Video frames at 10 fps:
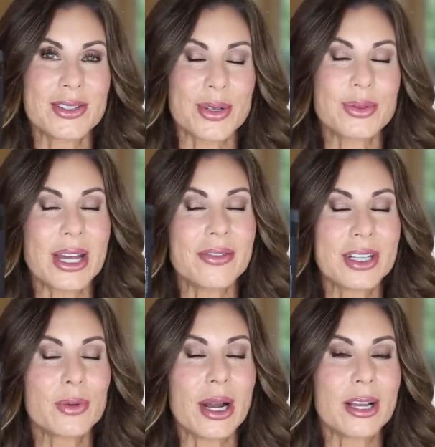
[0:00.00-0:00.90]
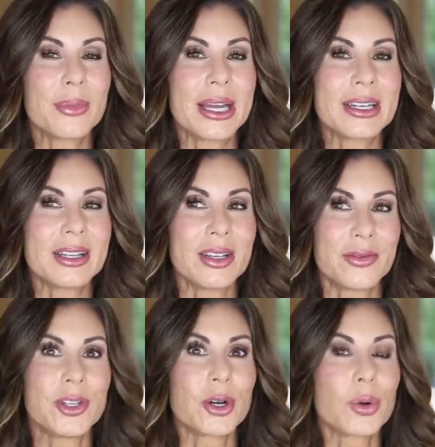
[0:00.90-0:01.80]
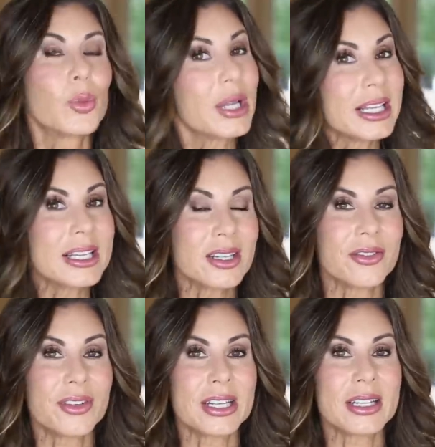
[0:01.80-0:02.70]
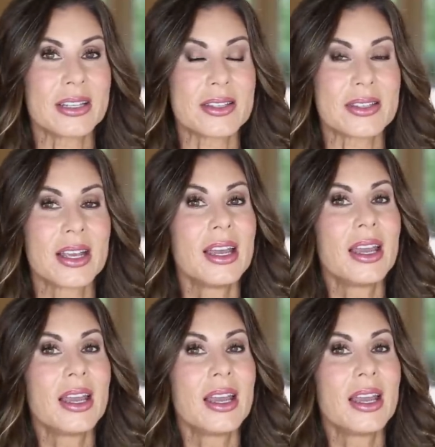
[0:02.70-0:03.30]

So definitely recommend if you're really into fitness